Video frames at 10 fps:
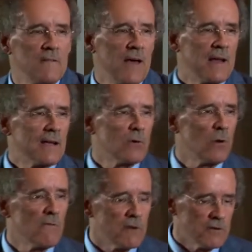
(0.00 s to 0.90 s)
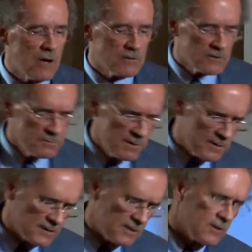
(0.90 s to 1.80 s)
Then I go over to Dr.
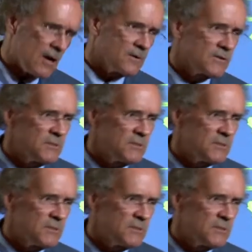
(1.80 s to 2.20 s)
Smith. I say, Dr.